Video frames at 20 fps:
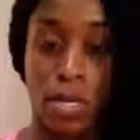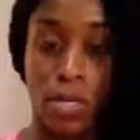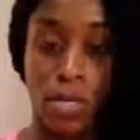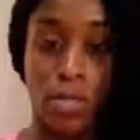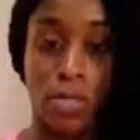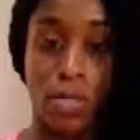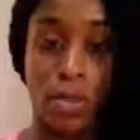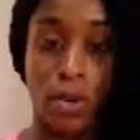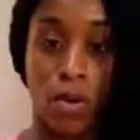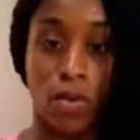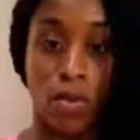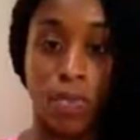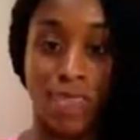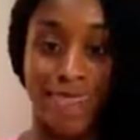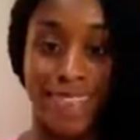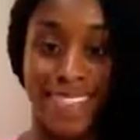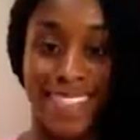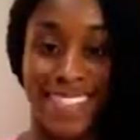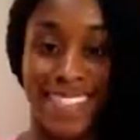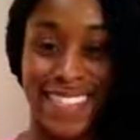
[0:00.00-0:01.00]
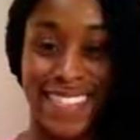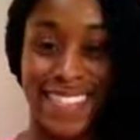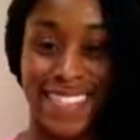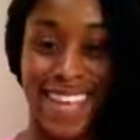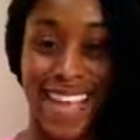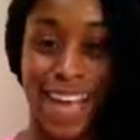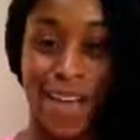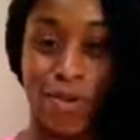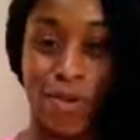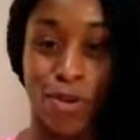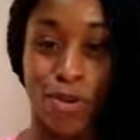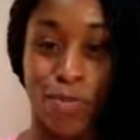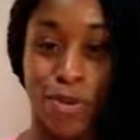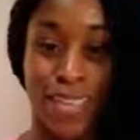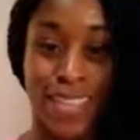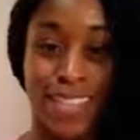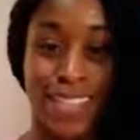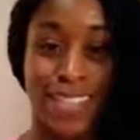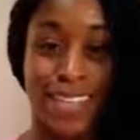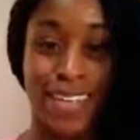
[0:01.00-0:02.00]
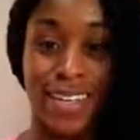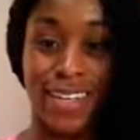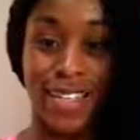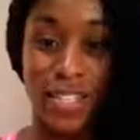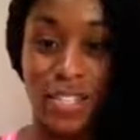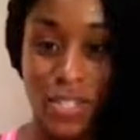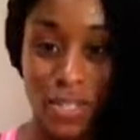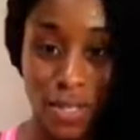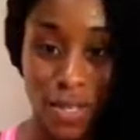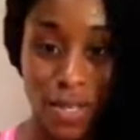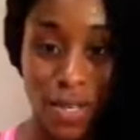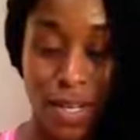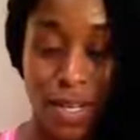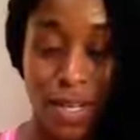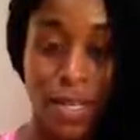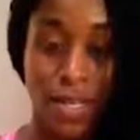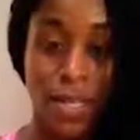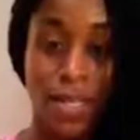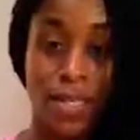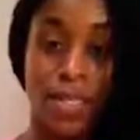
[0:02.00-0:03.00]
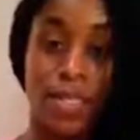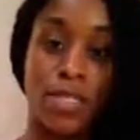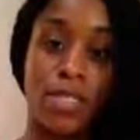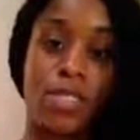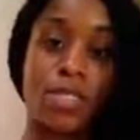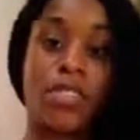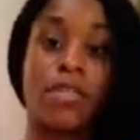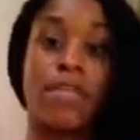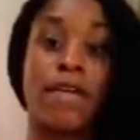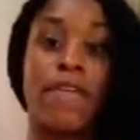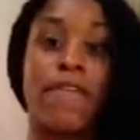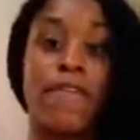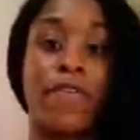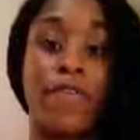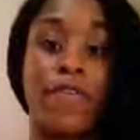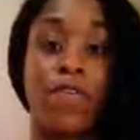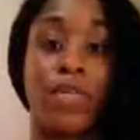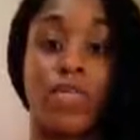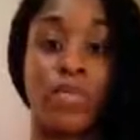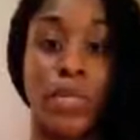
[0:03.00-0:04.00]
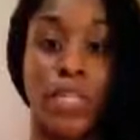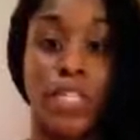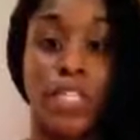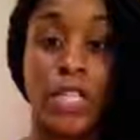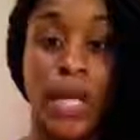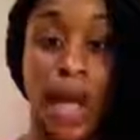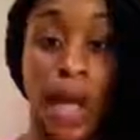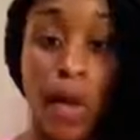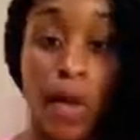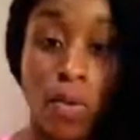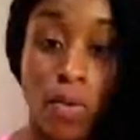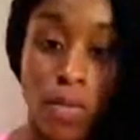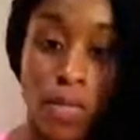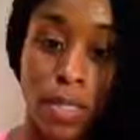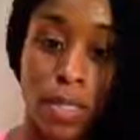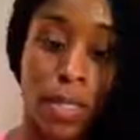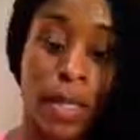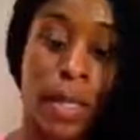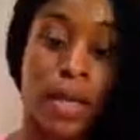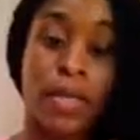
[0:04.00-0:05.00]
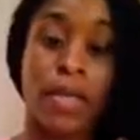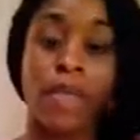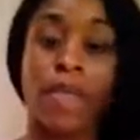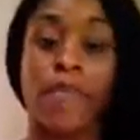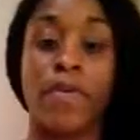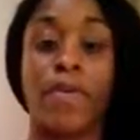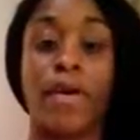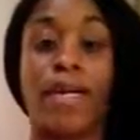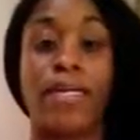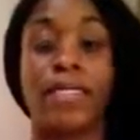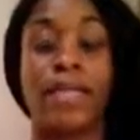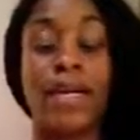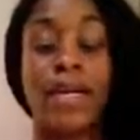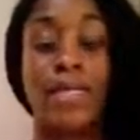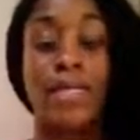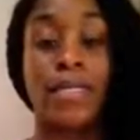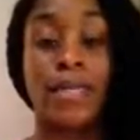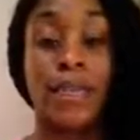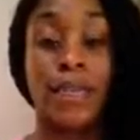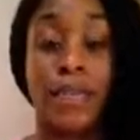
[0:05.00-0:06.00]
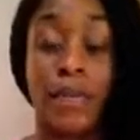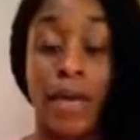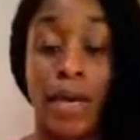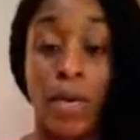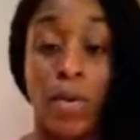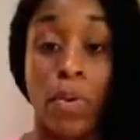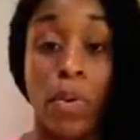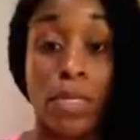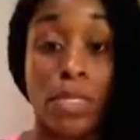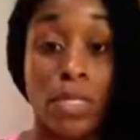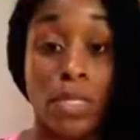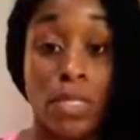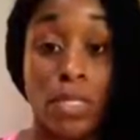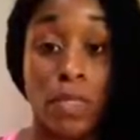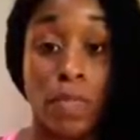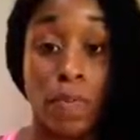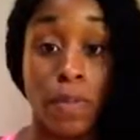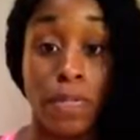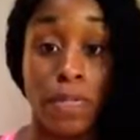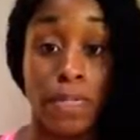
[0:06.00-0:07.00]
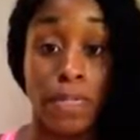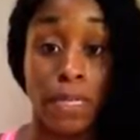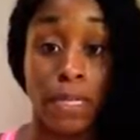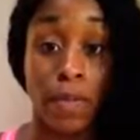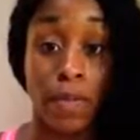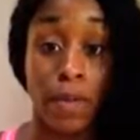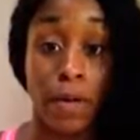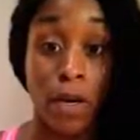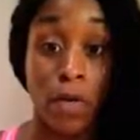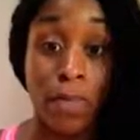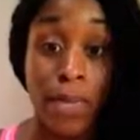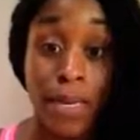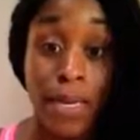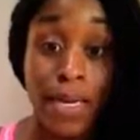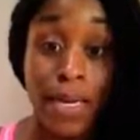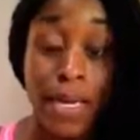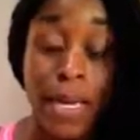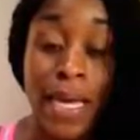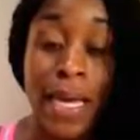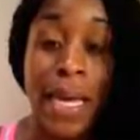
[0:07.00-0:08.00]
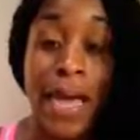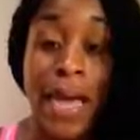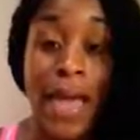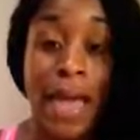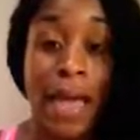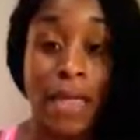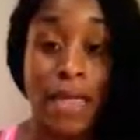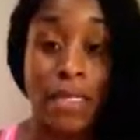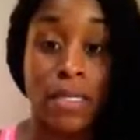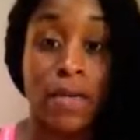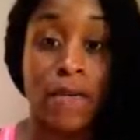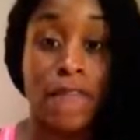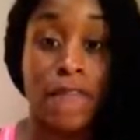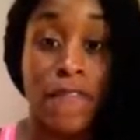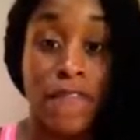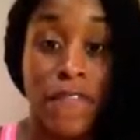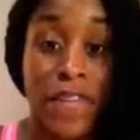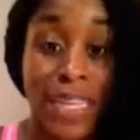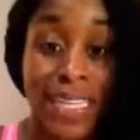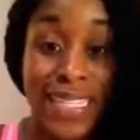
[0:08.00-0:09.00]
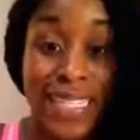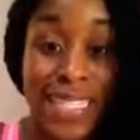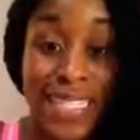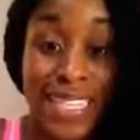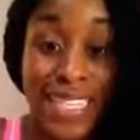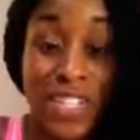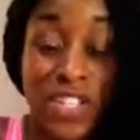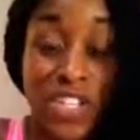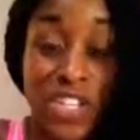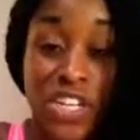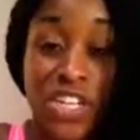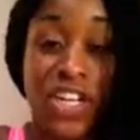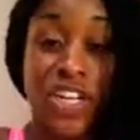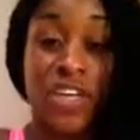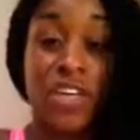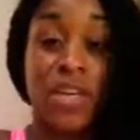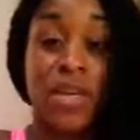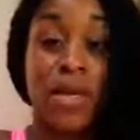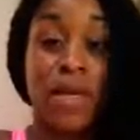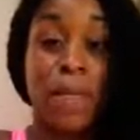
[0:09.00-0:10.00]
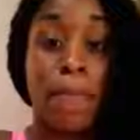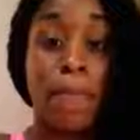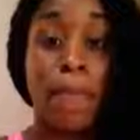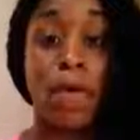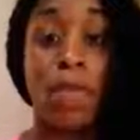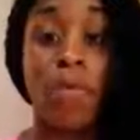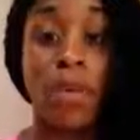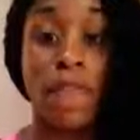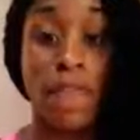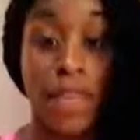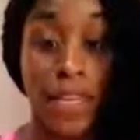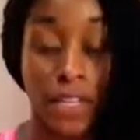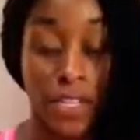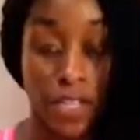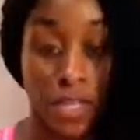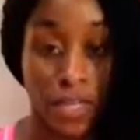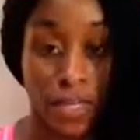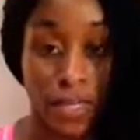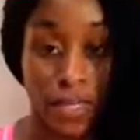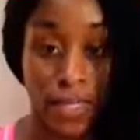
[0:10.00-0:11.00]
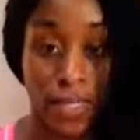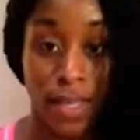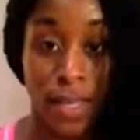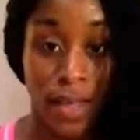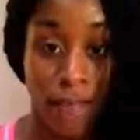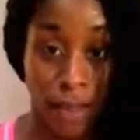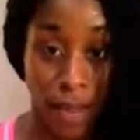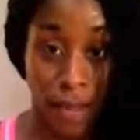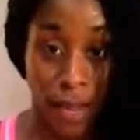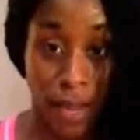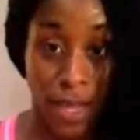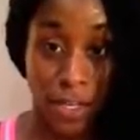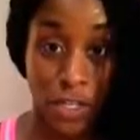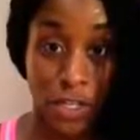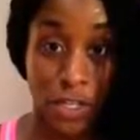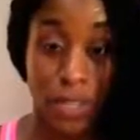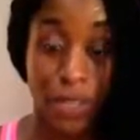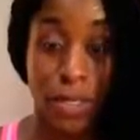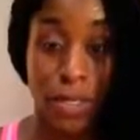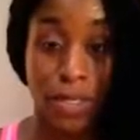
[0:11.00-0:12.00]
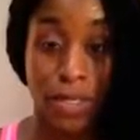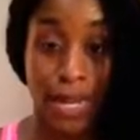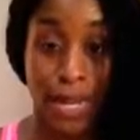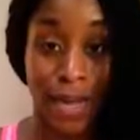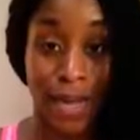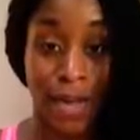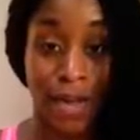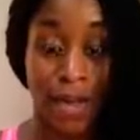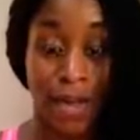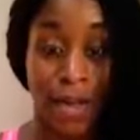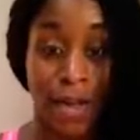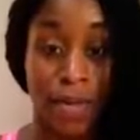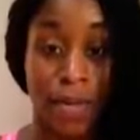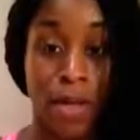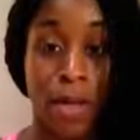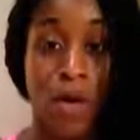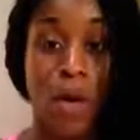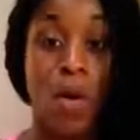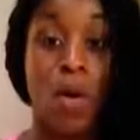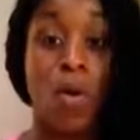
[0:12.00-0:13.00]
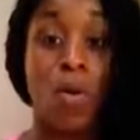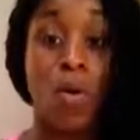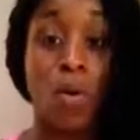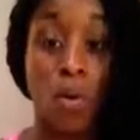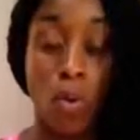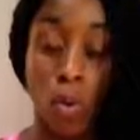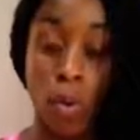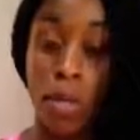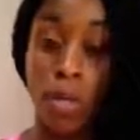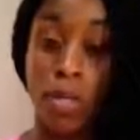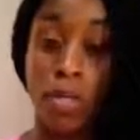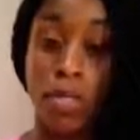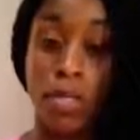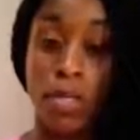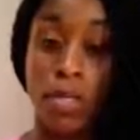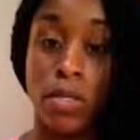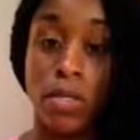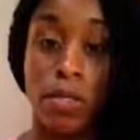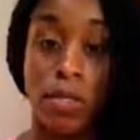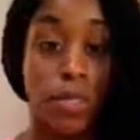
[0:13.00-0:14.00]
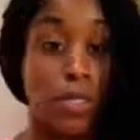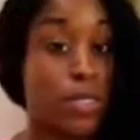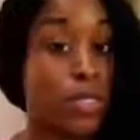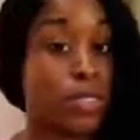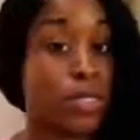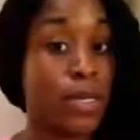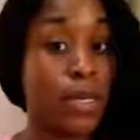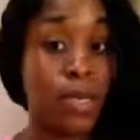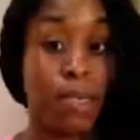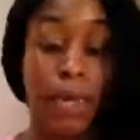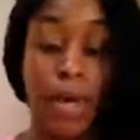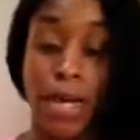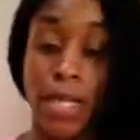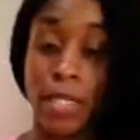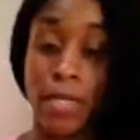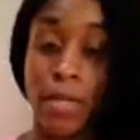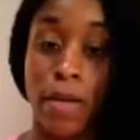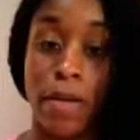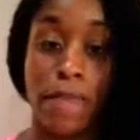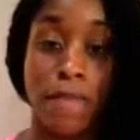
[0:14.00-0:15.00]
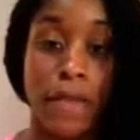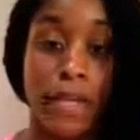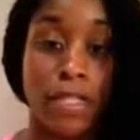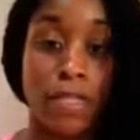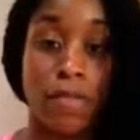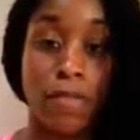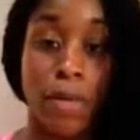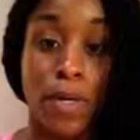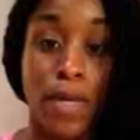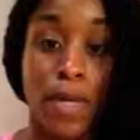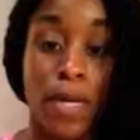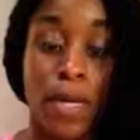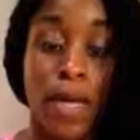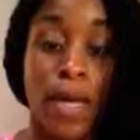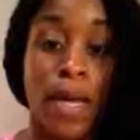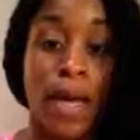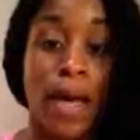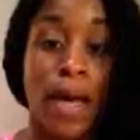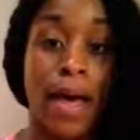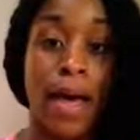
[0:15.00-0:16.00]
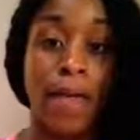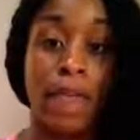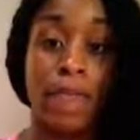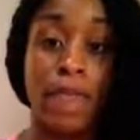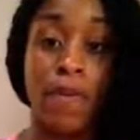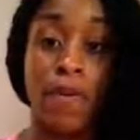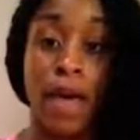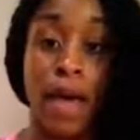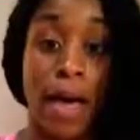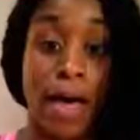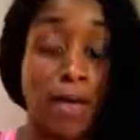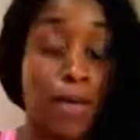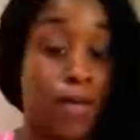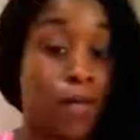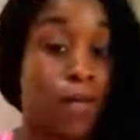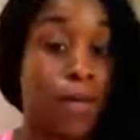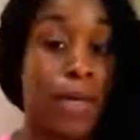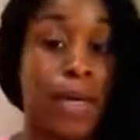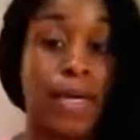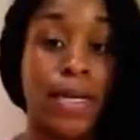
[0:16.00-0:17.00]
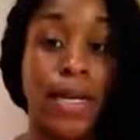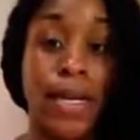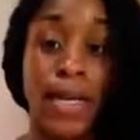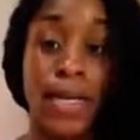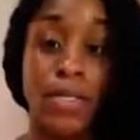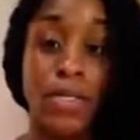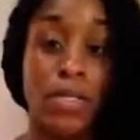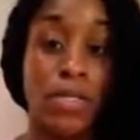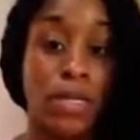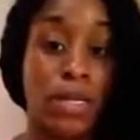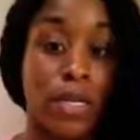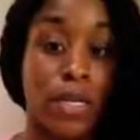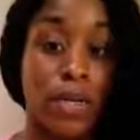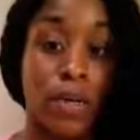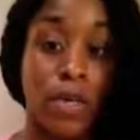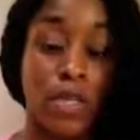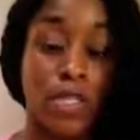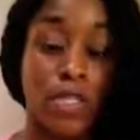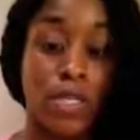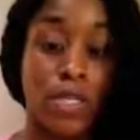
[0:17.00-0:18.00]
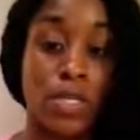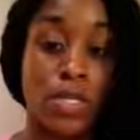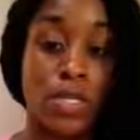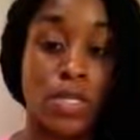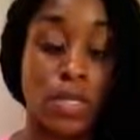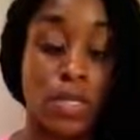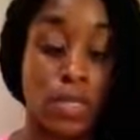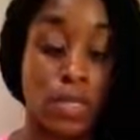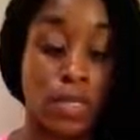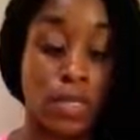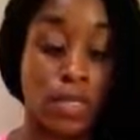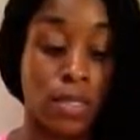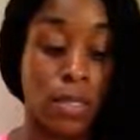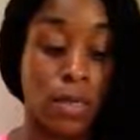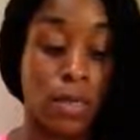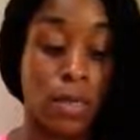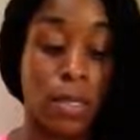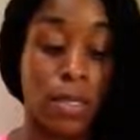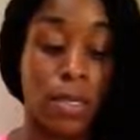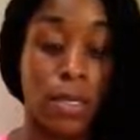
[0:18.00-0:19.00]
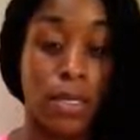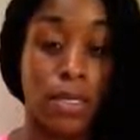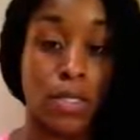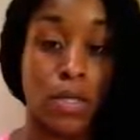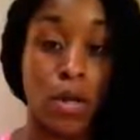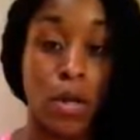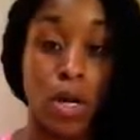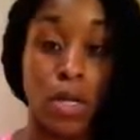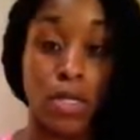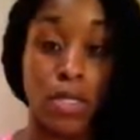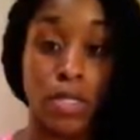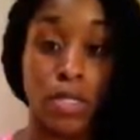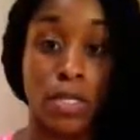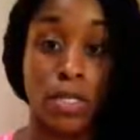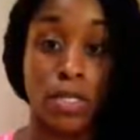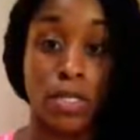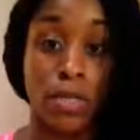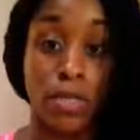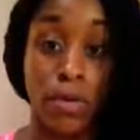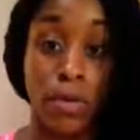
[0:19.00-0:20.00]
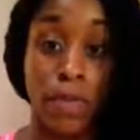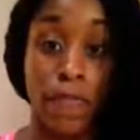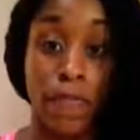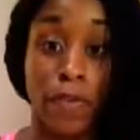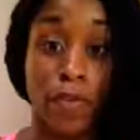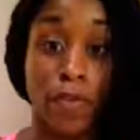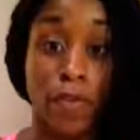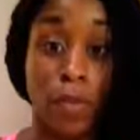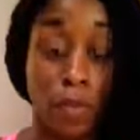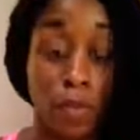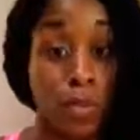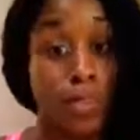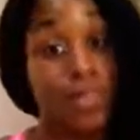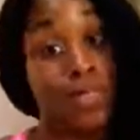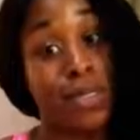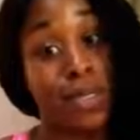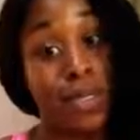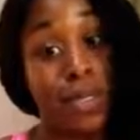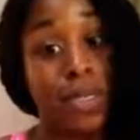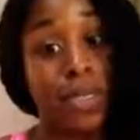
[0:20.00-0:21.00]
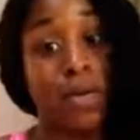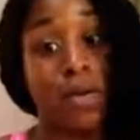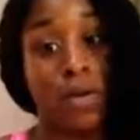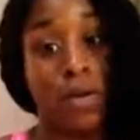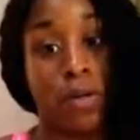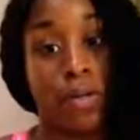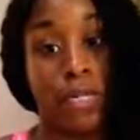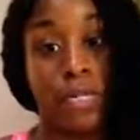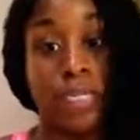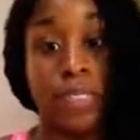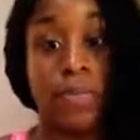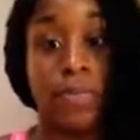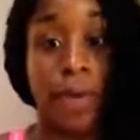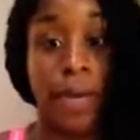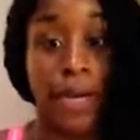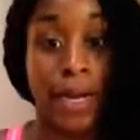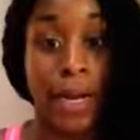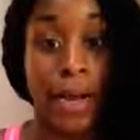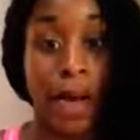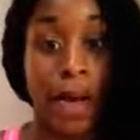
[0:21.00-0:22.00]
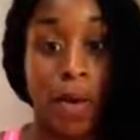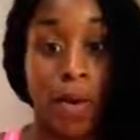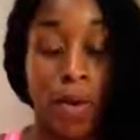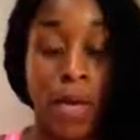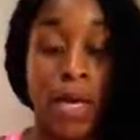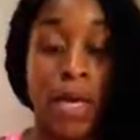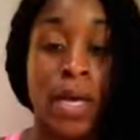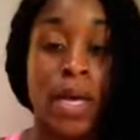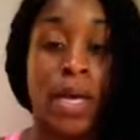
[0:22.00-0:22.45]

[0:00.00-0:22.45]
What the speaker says: So I will be in touch. This is just my first reach out to kind of give you guys an idea. If you got questions, please email me at fitchickmotivation7@gmail.com, or you can just inbox me on Facebook. I don't mind answering any questions. This is something that is hard to do if you don't study it or at least write it out.